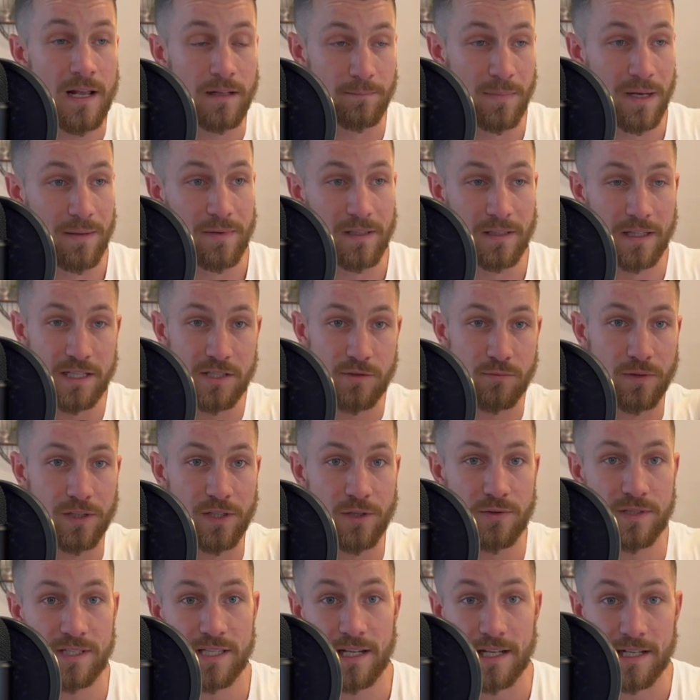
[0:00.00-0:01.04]
maybe let's
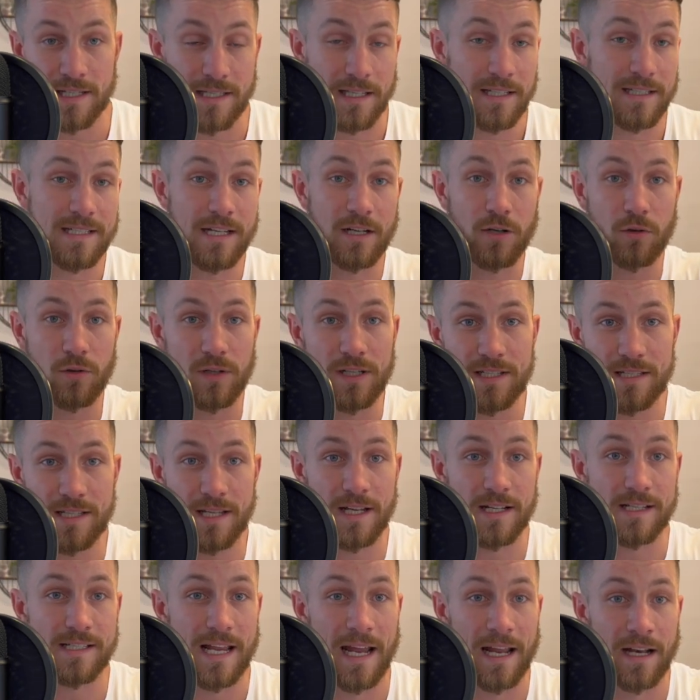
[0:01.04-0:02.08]
reduce this, let's increase
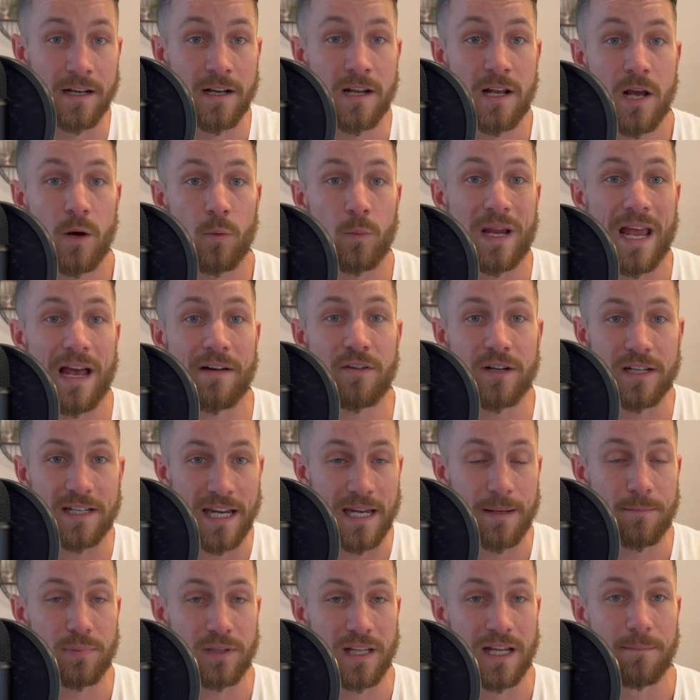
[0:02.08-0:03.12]
this. And we have a
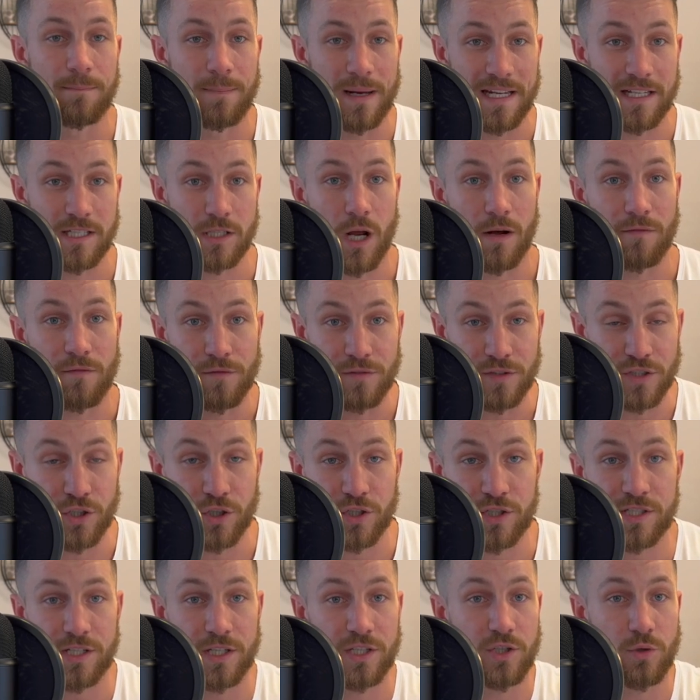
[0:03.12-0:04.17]
game plan based off of your
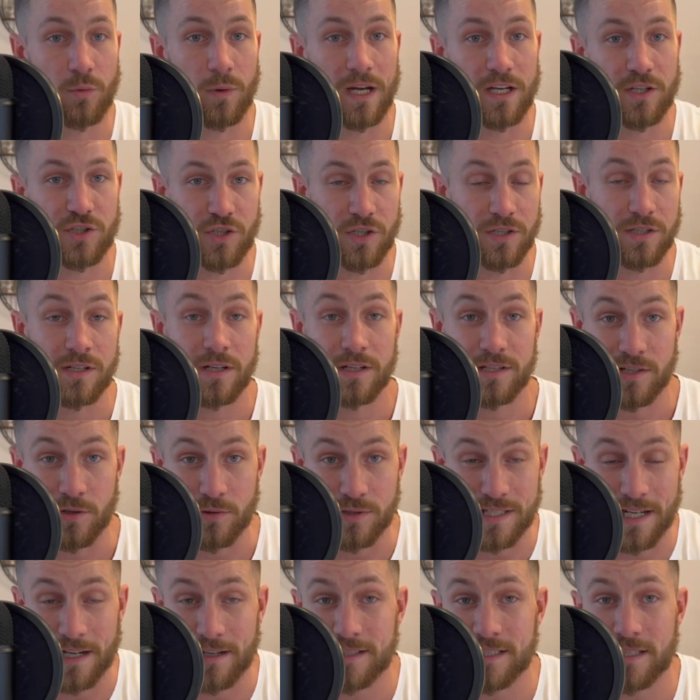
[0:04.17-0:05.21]
situation. So
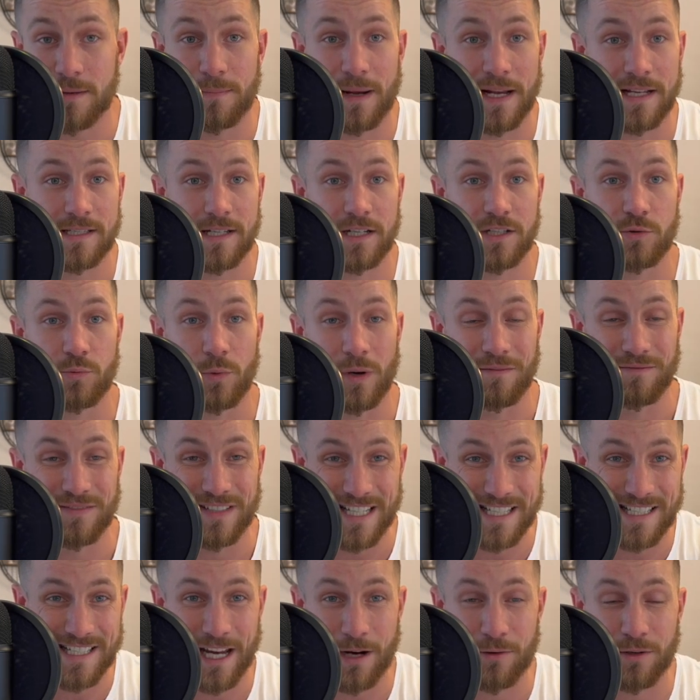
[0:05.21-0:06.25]
send us a message. We have
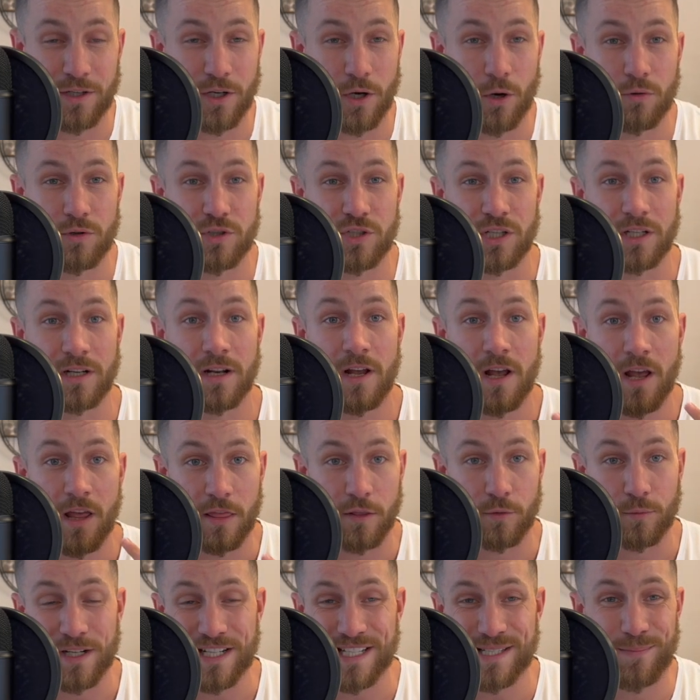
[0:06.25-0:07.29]
discounted coaching,
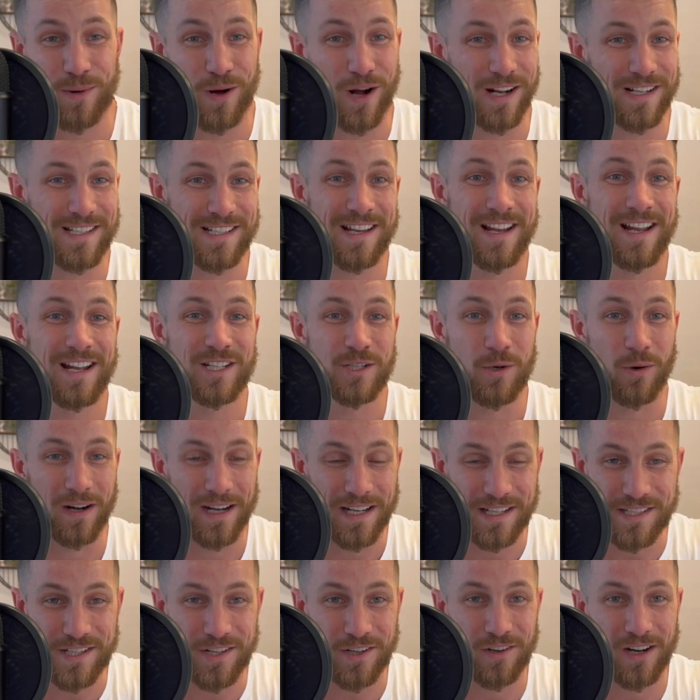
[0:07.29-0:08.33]
three spots to our
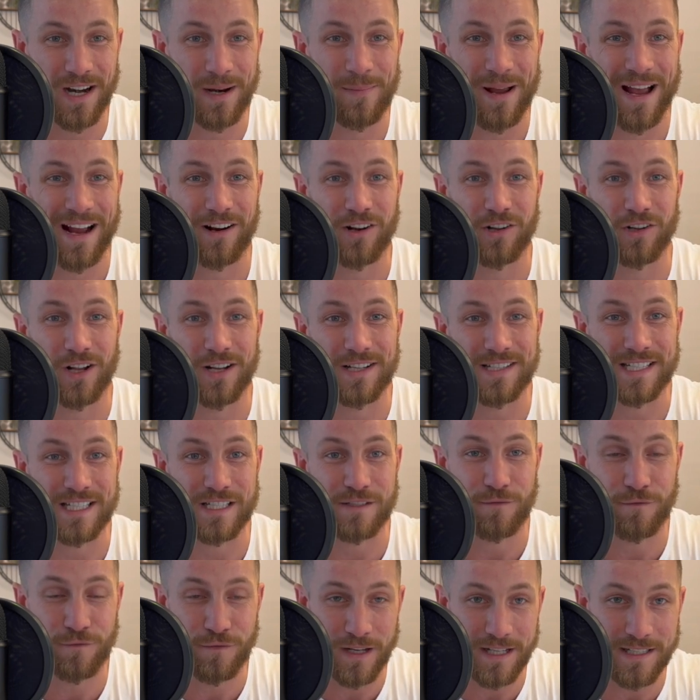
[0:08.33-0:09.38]
Instagram at Colossus
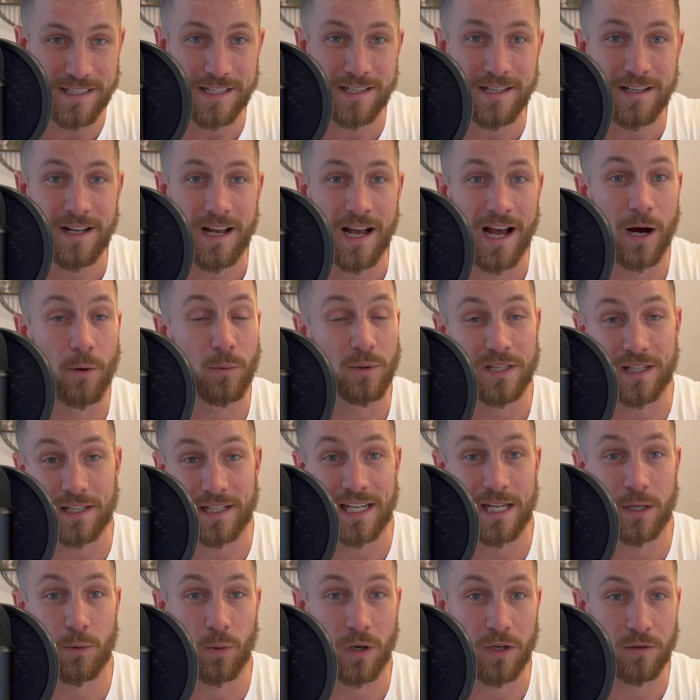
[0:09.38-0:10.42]
Fit uh, with the
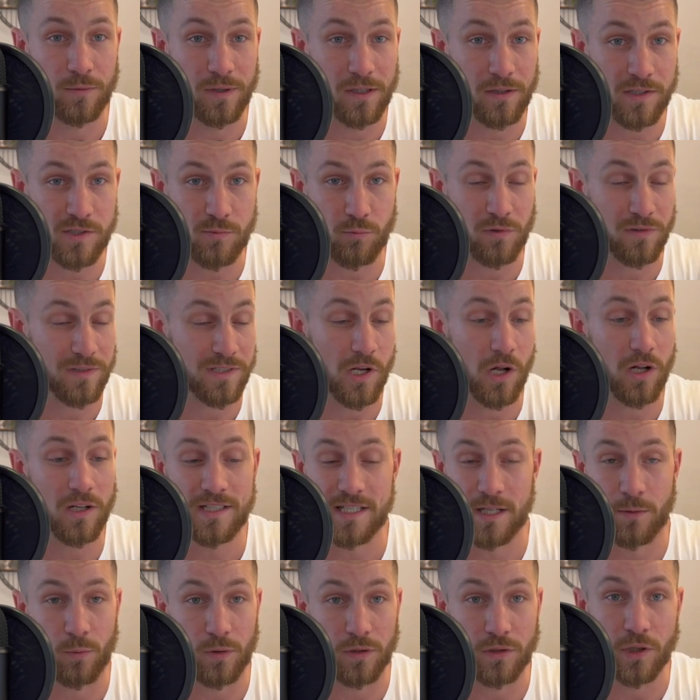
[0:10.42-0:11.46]
keyword Real
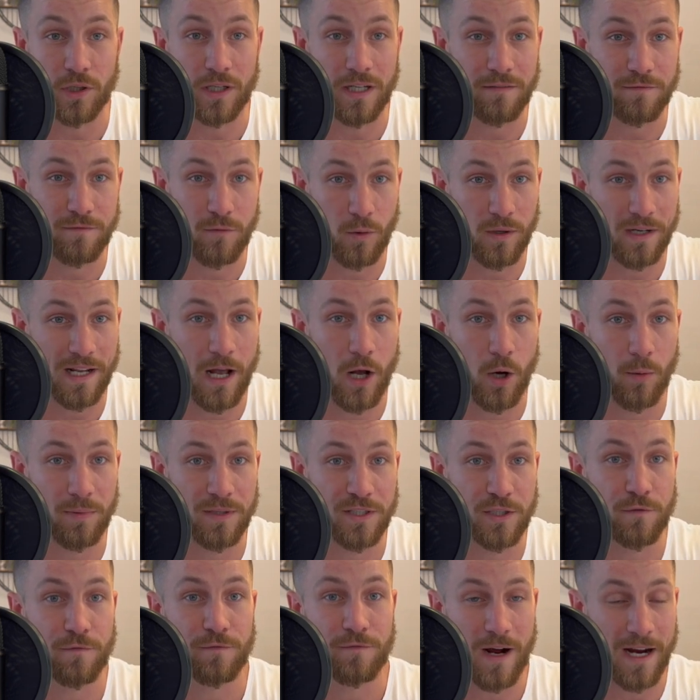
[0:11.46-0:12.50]
results. And we're looking forward to helping
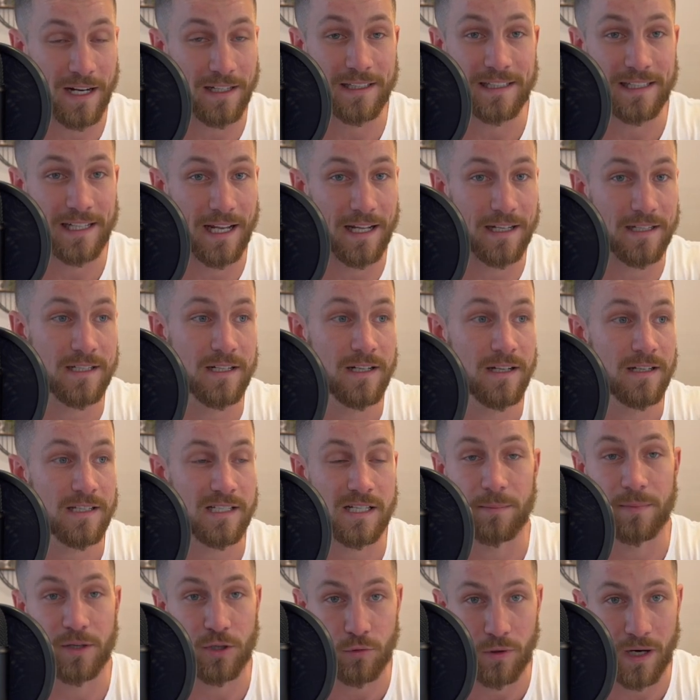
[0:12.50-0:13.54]
you finally get
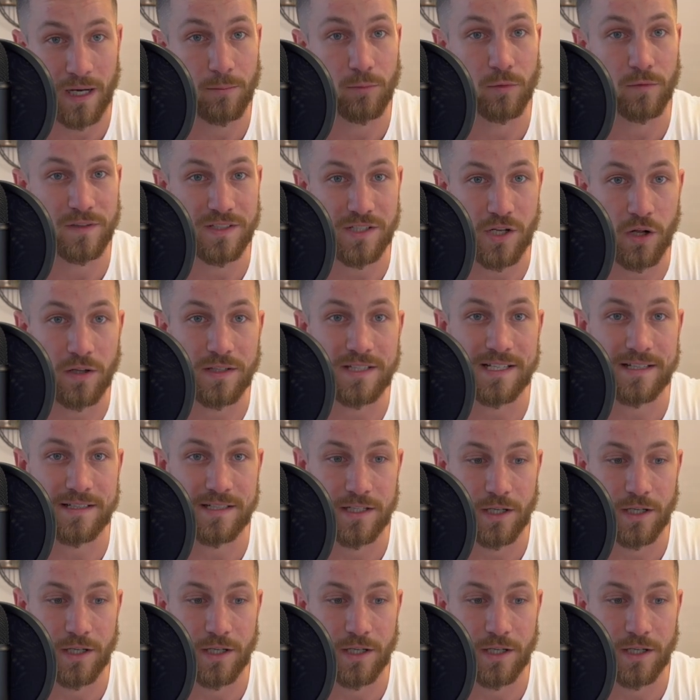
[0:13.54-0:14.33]
some incredible results this